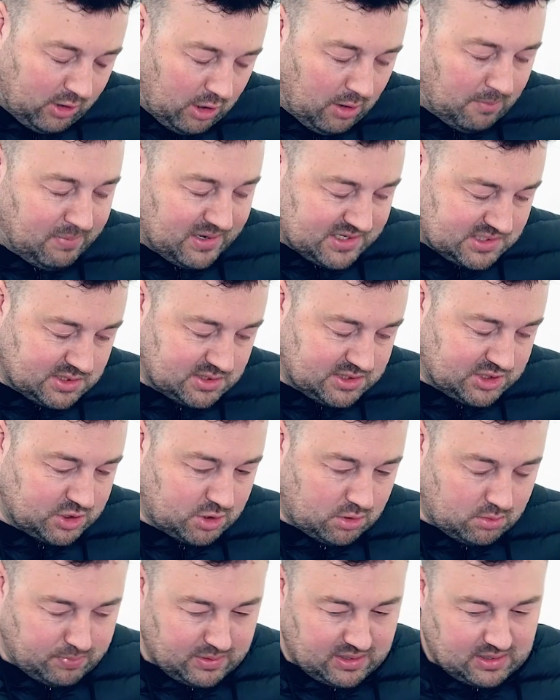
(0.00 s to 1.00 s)
complex condition
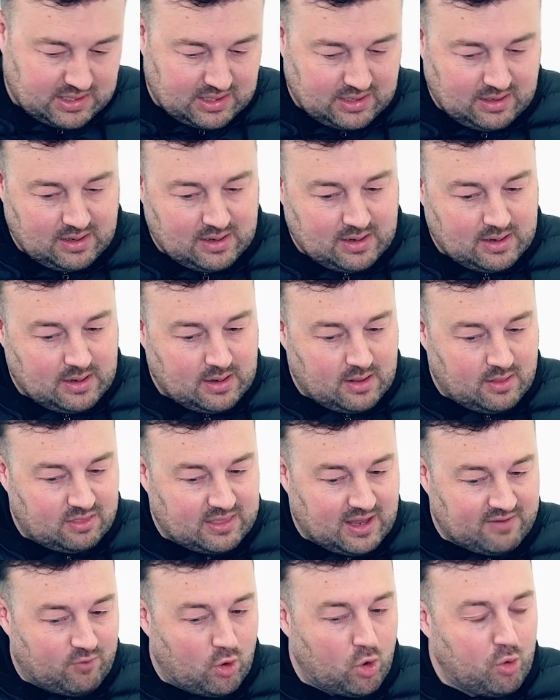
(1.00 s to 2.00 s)
could be like,
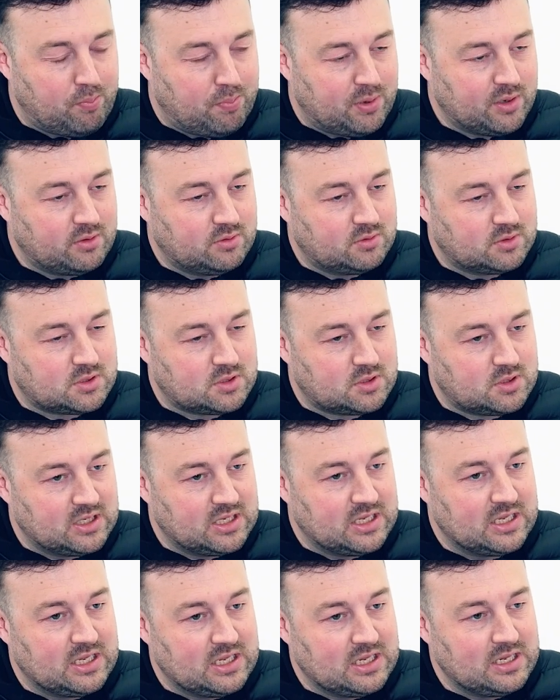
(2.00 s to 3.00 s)
they've opened
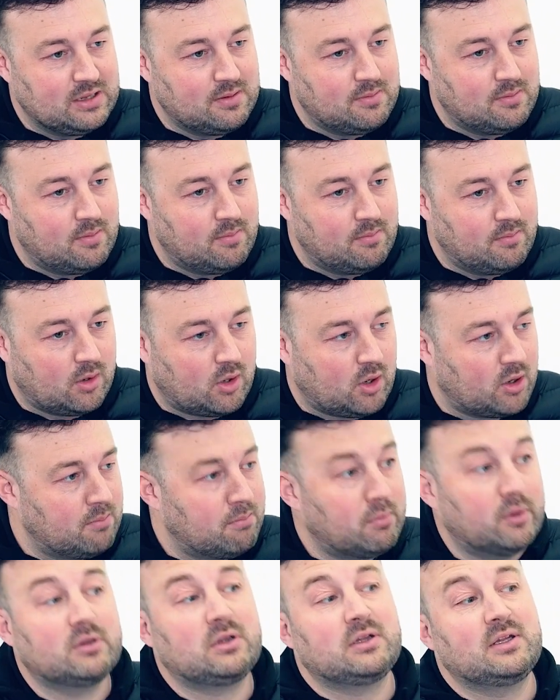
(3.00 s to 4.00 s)
the kind of
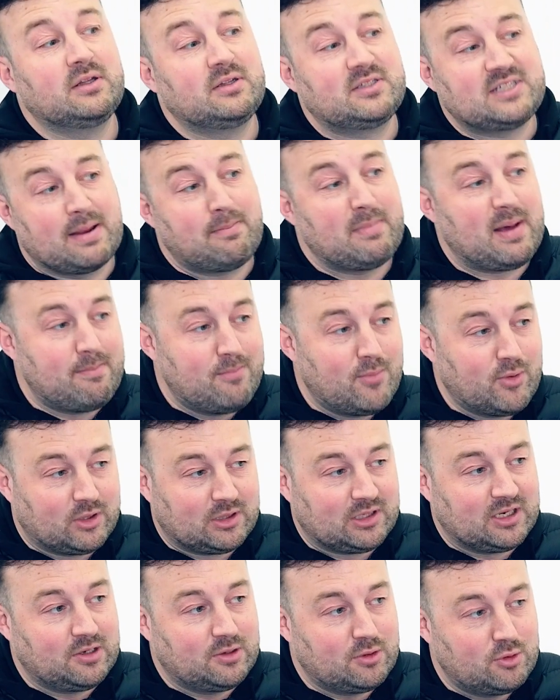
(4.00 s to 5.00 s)
Tecman
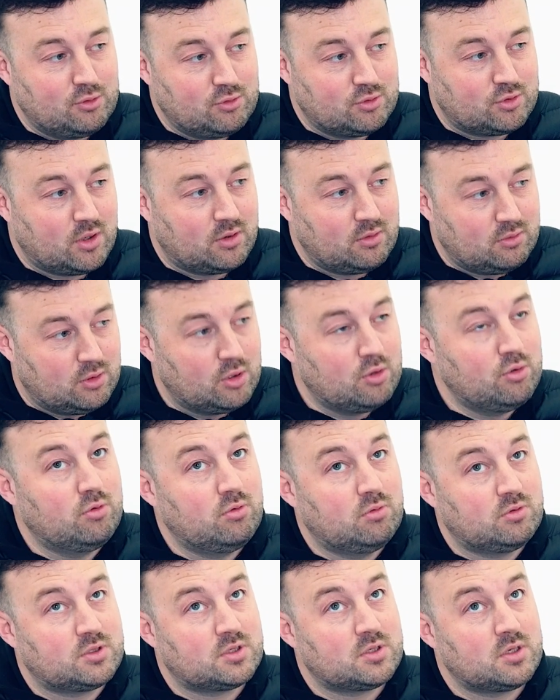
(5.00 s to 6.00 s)
monthly
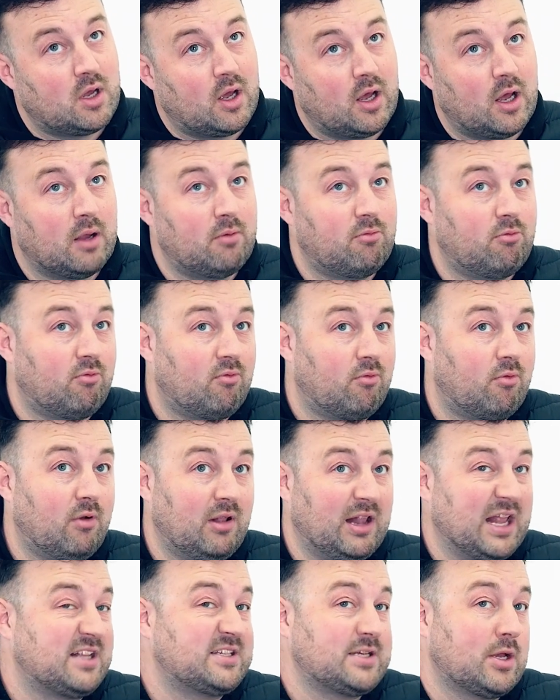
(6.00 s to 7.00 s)
news
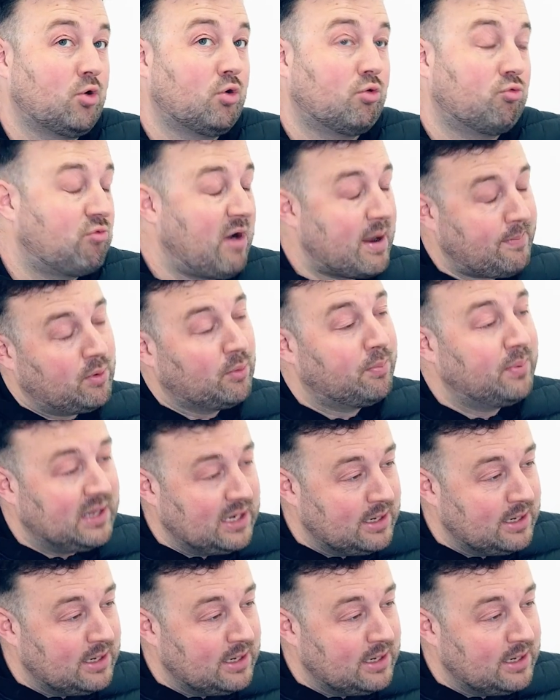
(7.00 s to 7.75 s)
letter or wrap up